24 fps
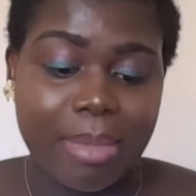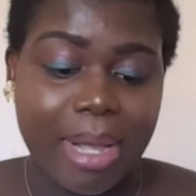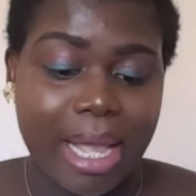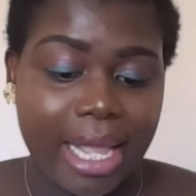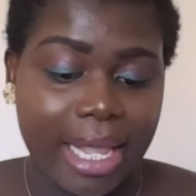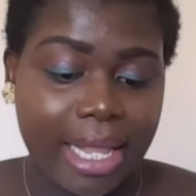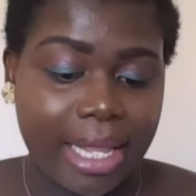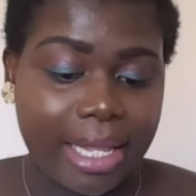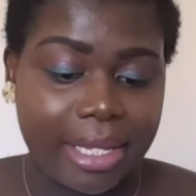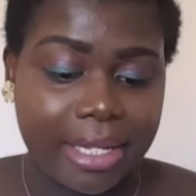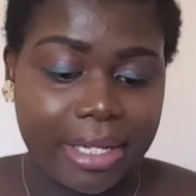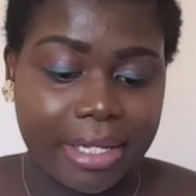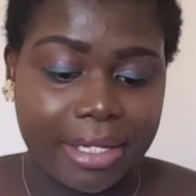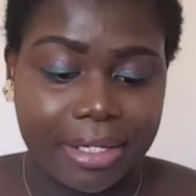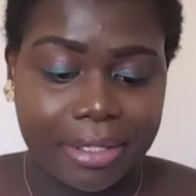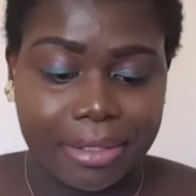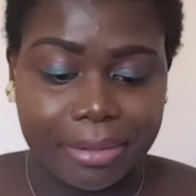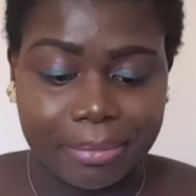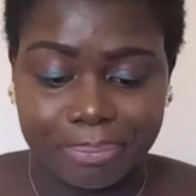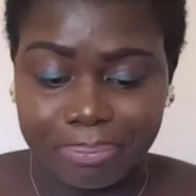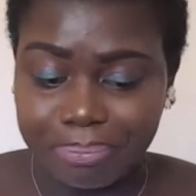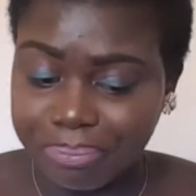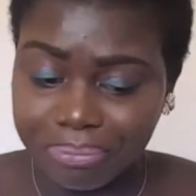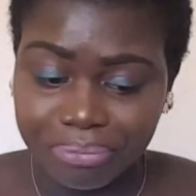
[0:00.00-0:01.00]

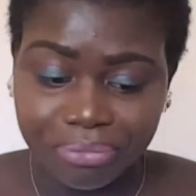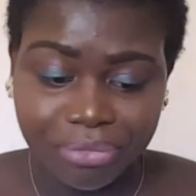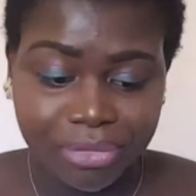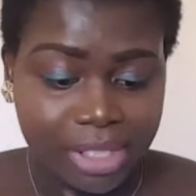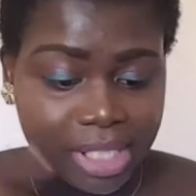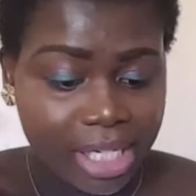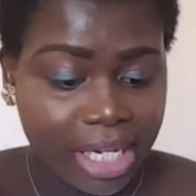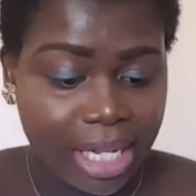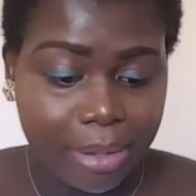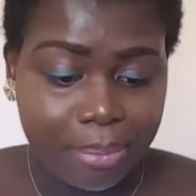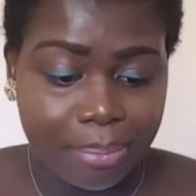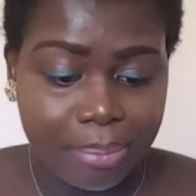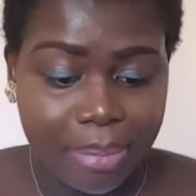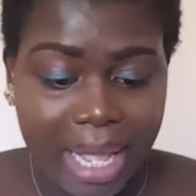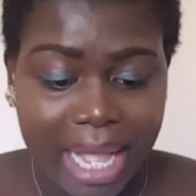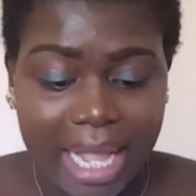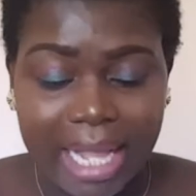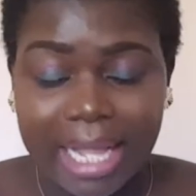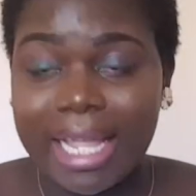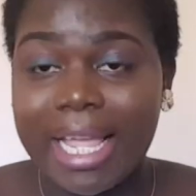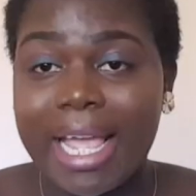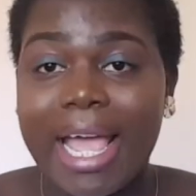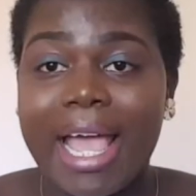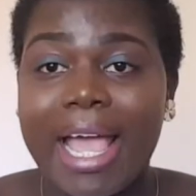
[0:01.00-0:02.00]
my
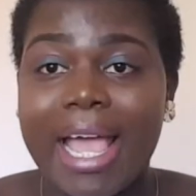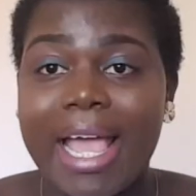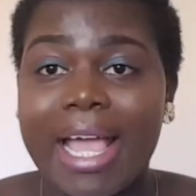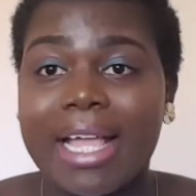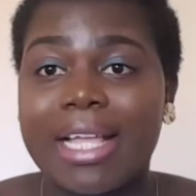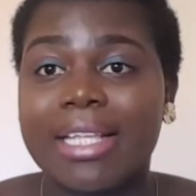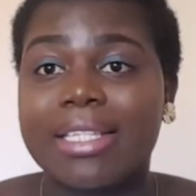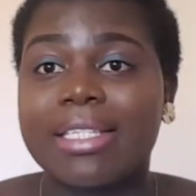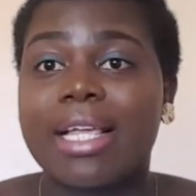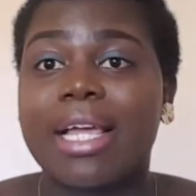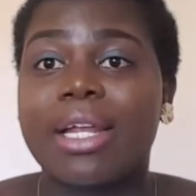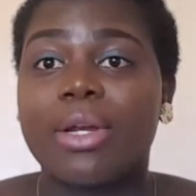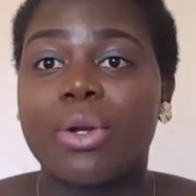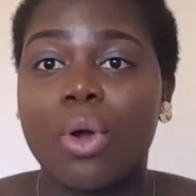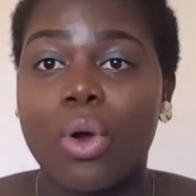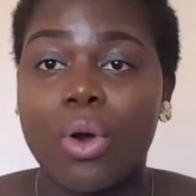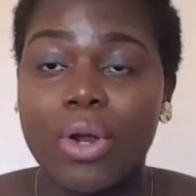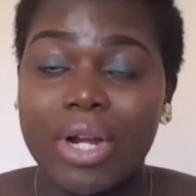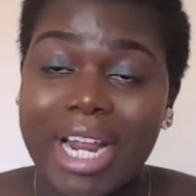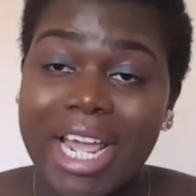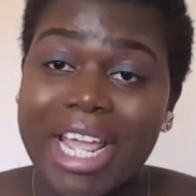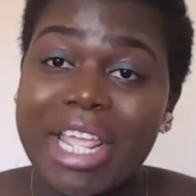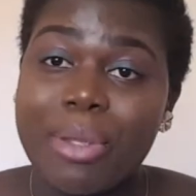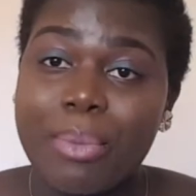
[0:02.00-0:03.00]
bank cards and
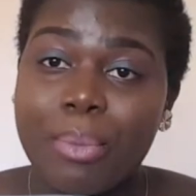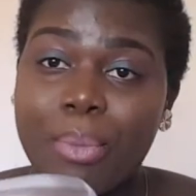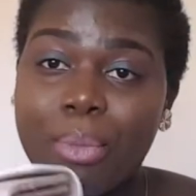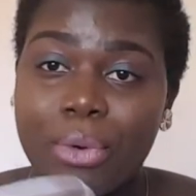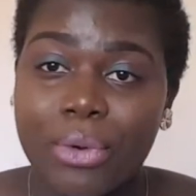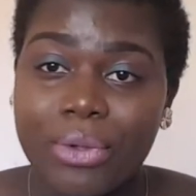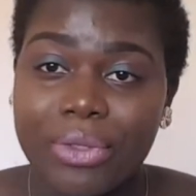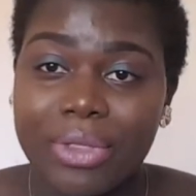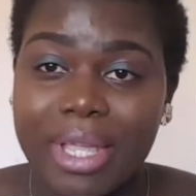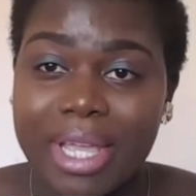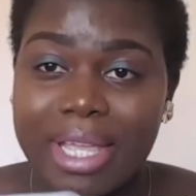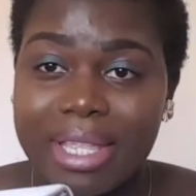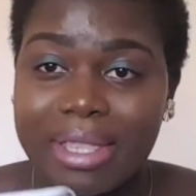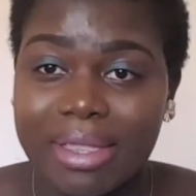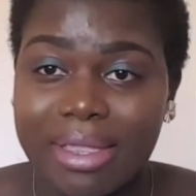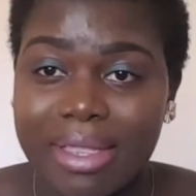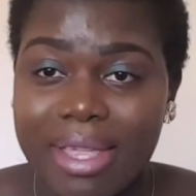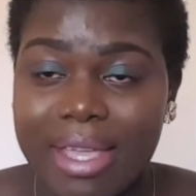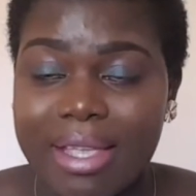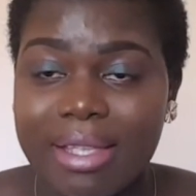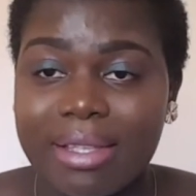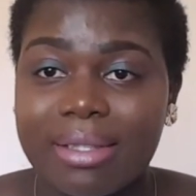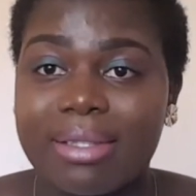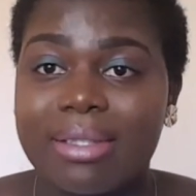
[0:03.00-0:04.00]
other important
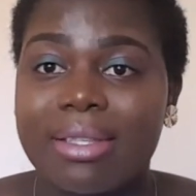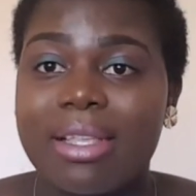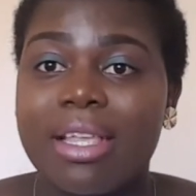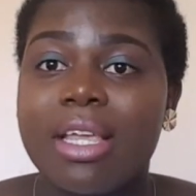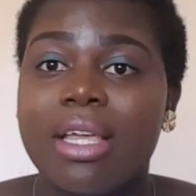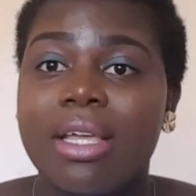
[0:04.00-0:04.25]
things